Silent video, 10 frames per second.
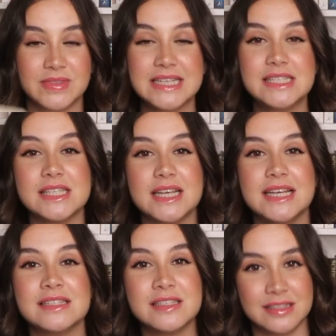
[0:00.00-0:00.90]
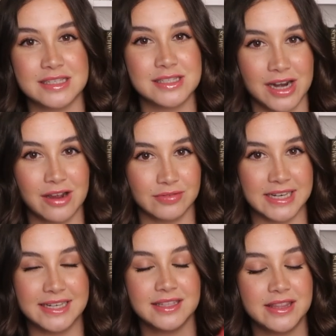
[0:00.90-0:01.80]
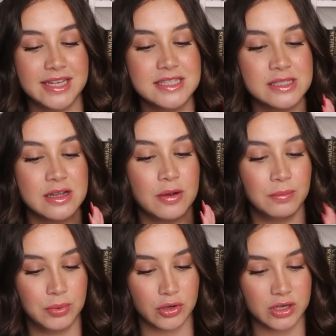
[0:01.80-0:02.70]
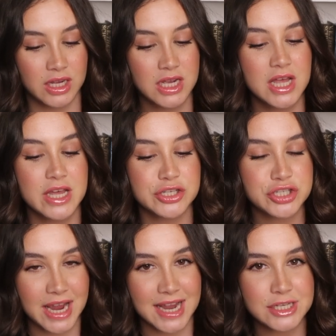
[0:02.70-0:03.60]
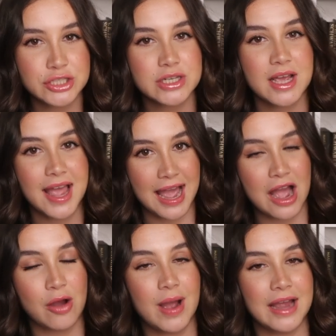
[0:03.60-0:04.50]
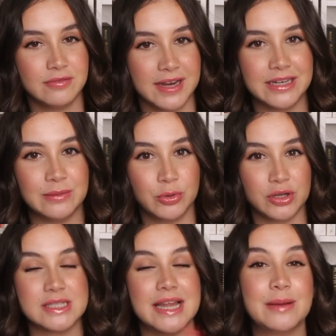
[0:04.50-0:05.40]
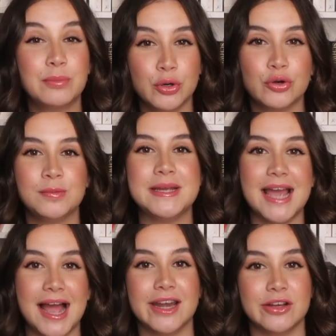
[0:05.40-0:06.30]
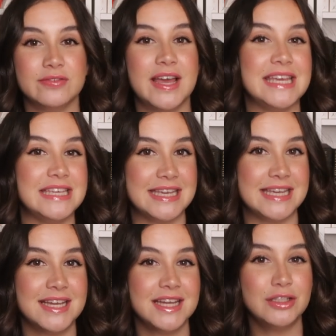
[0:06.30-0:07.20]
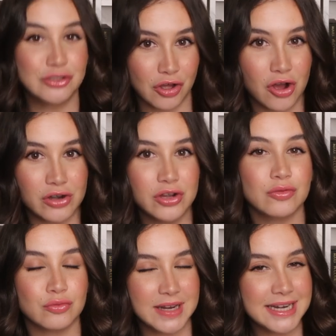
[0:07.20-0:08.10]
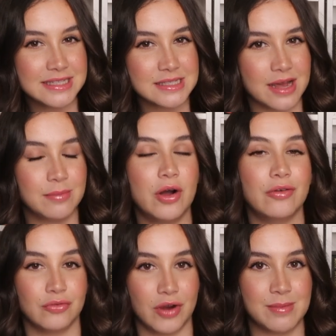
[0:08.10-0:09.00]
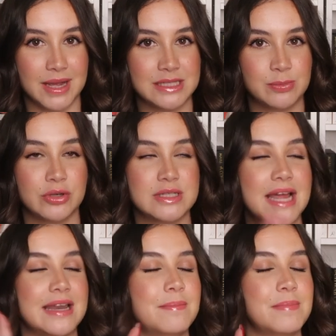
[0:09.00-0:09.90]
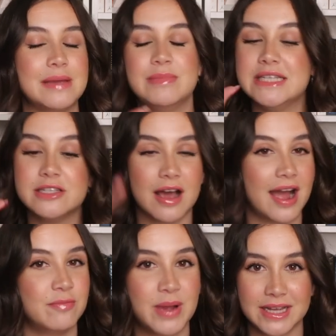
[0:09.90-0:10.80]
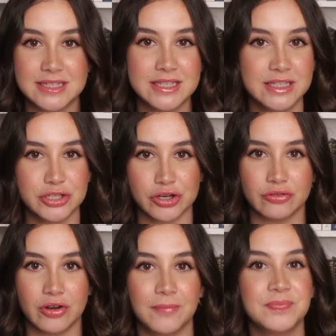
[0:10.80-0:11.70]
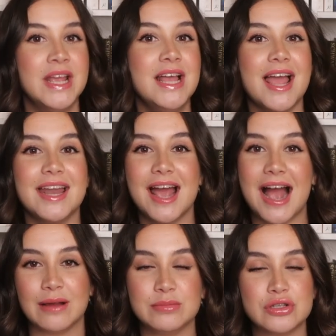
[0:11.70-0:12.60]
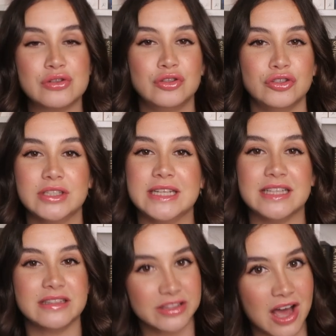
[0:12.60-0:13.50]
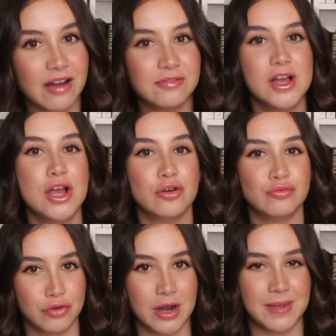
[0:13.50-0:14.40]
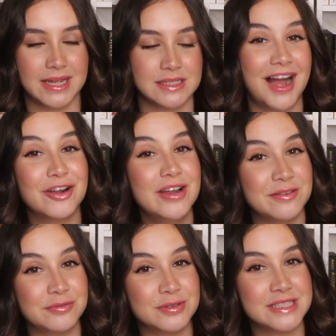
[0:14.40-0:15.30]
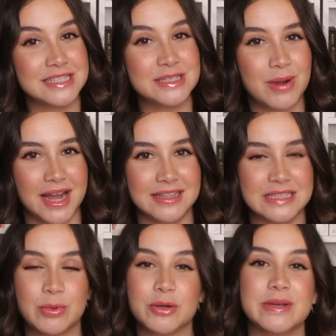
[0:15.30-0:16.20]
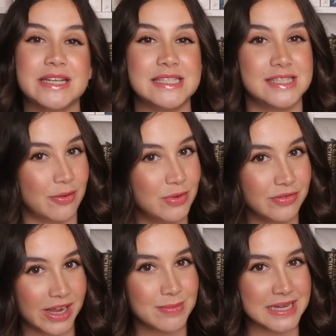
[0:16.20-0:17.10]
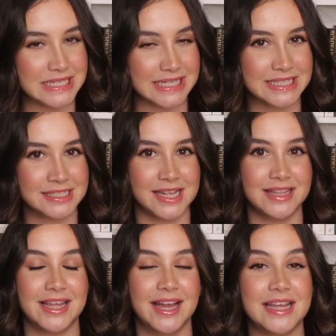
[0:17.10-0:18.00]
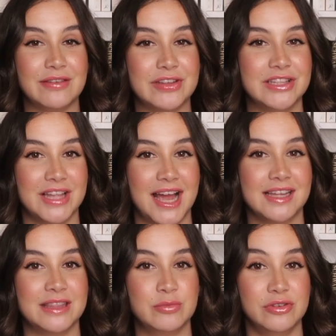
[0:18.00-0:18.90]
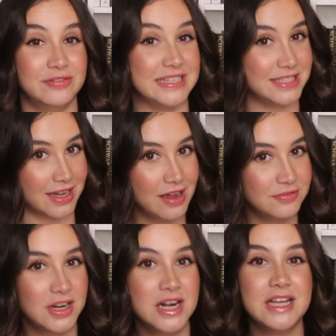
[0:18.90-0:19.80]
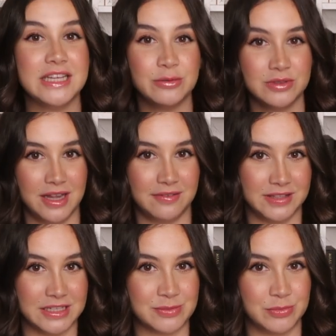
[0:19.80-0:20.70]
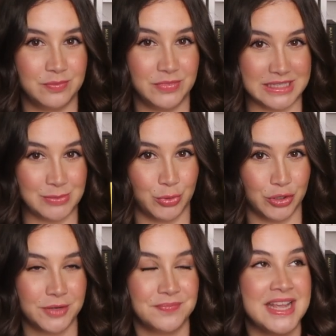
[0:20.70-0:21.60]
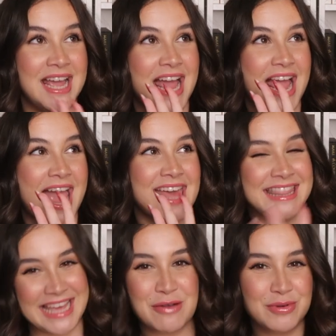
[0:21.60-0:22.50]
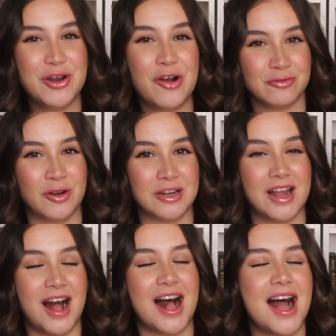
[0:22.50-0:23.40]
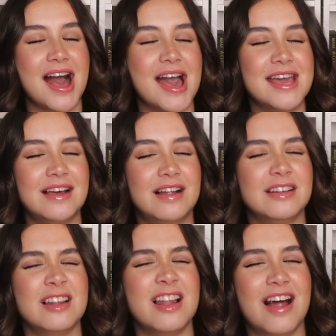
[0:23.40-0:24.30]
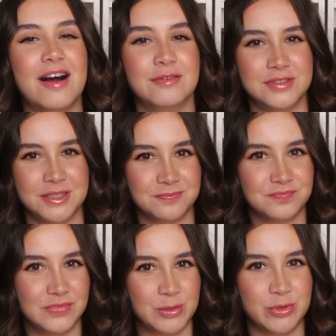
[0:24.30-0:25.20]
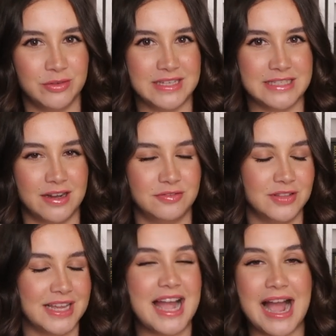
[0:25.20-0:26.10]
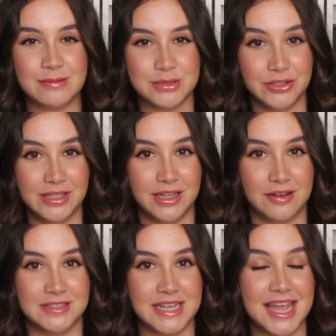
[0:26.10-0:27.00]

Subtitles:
This is a 6-star read. This book changed how I rated books, and it pulled me out of a year-long reading slump of romance books, and it made me dive back into the genre and absolutely love romance. I got influenced into buying this book because someone recommended it and said that if you like the movie Duff, you will love this book. They were not wrong. I loved the movie Duff, like absolutely loved it.